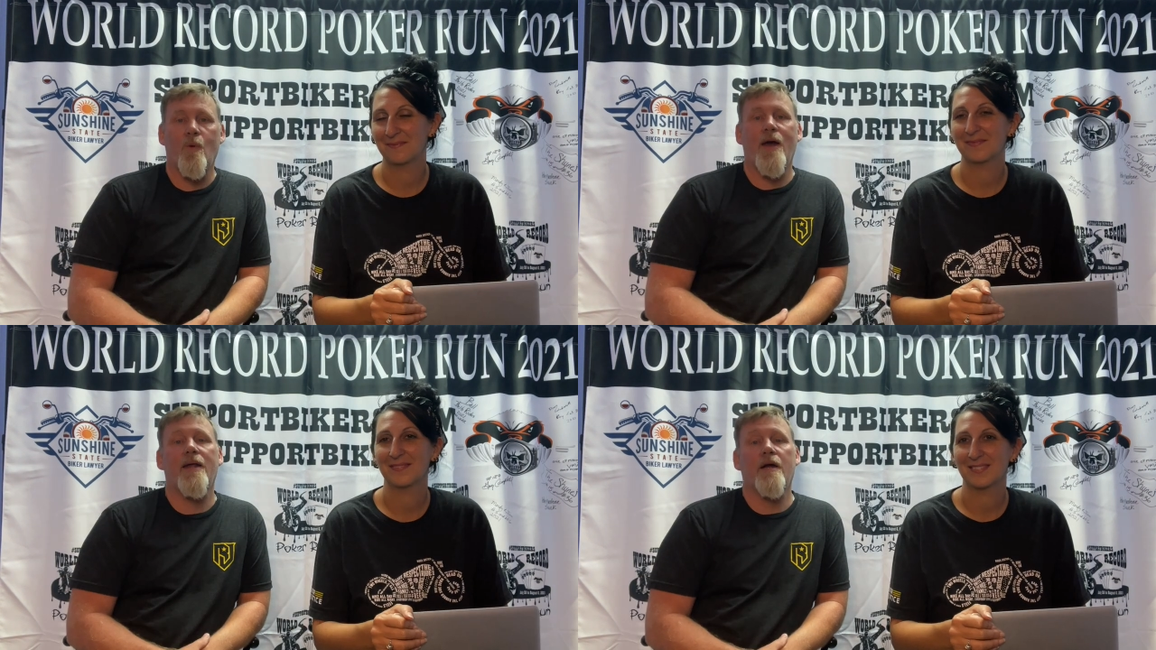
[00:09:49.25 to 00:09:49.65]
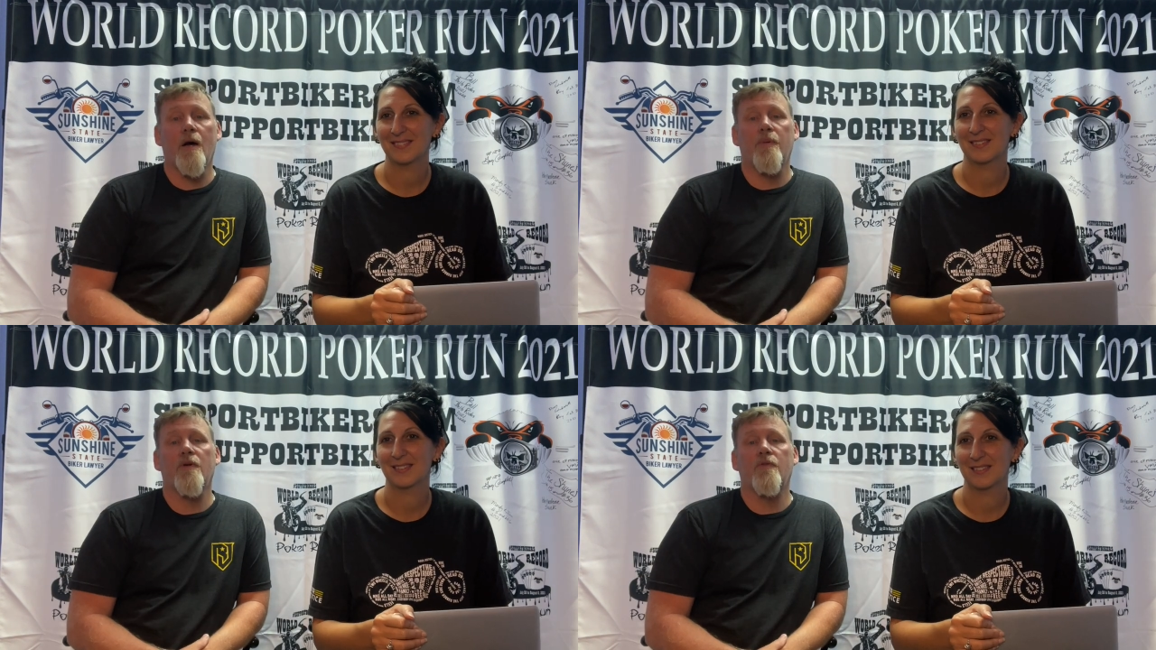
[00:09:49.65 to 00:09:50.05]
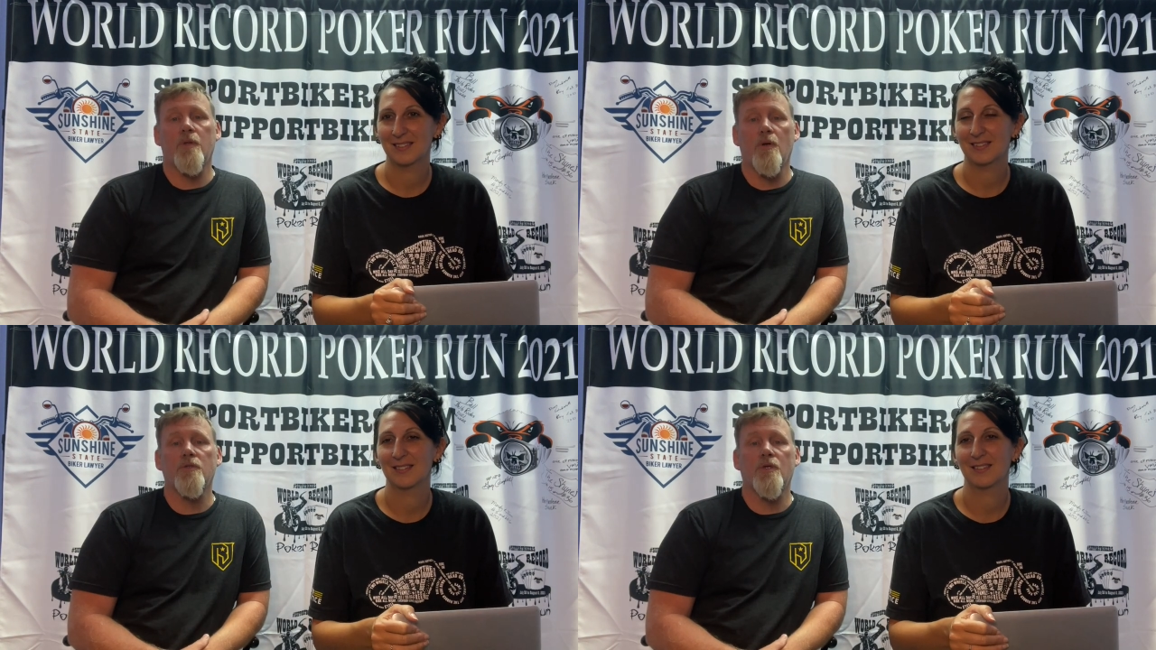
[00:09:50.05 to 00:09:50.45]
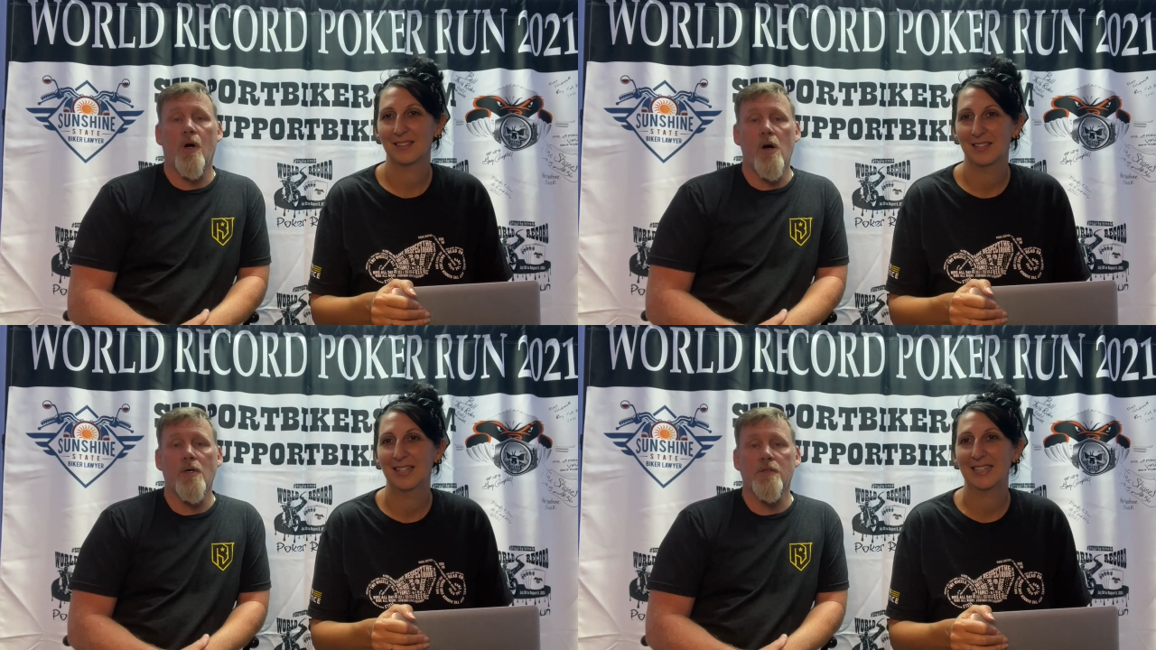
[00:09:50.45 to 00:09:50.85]
Speaker 1: We had a couple of close
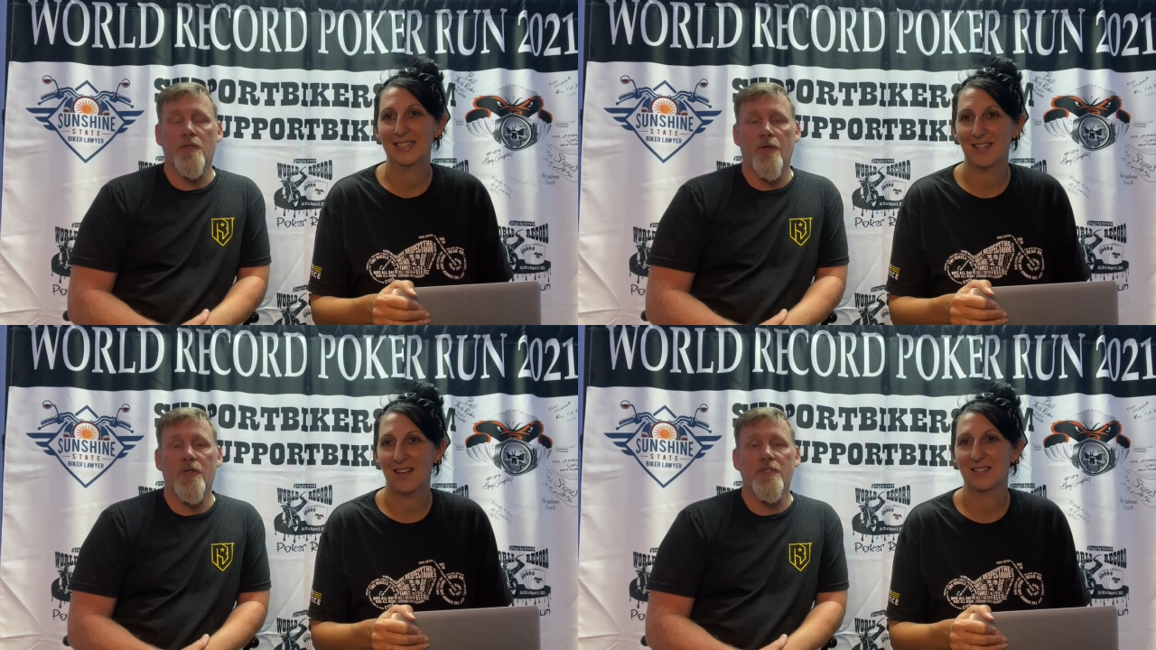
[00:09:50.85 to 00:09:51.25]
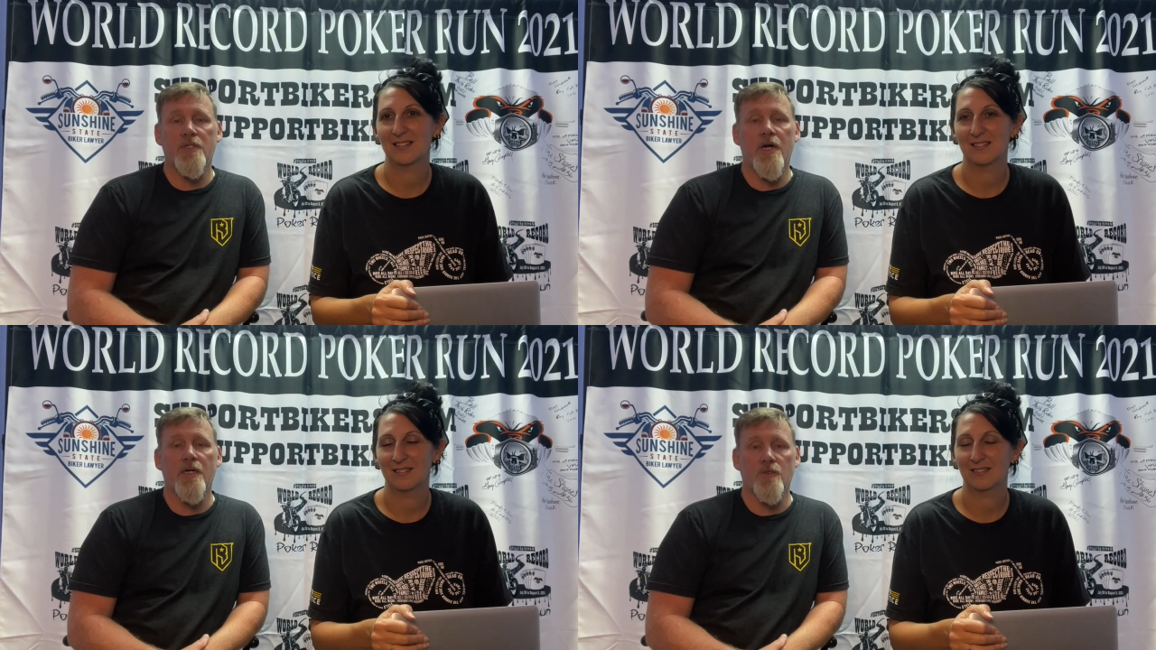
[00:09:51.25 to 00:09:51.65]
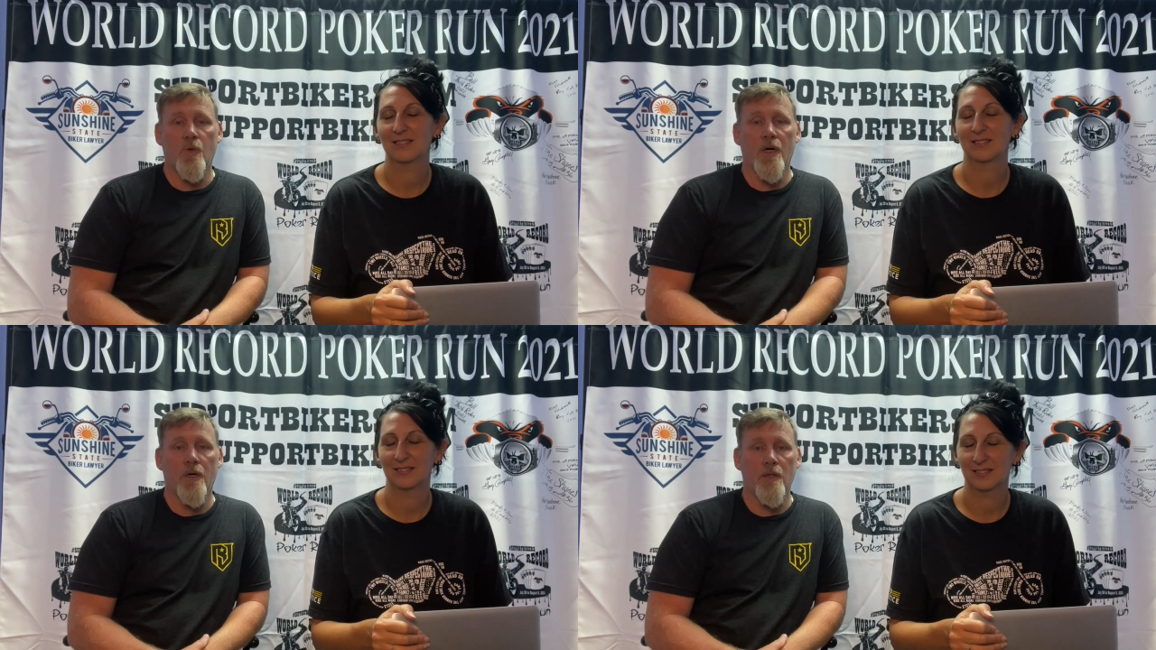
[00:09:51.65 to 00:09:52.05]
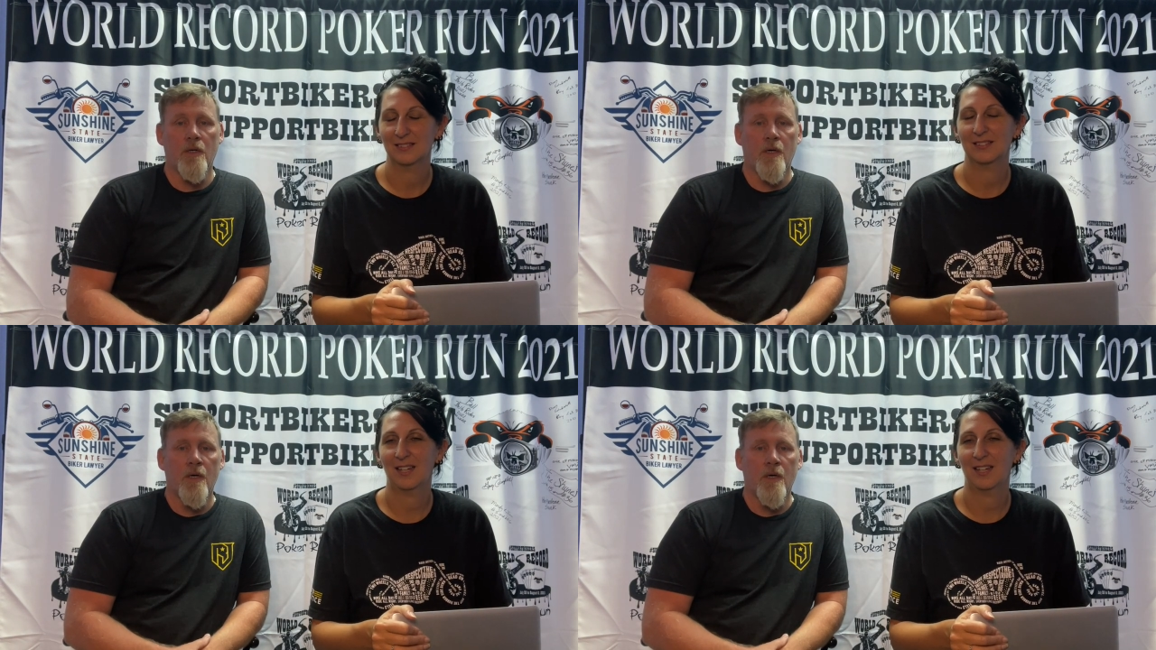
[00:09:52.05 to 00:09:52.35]
calls on this day as well.